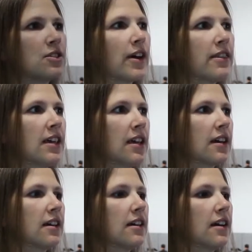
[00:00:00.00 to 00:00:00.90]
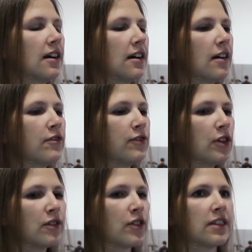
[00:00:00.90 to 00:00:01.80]
So I think a
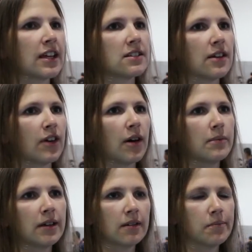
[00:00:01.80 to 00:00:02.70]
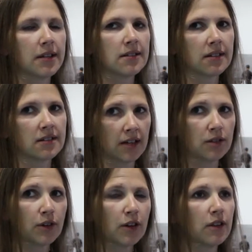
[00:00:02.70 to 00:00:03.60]
few different things have helped me be successful.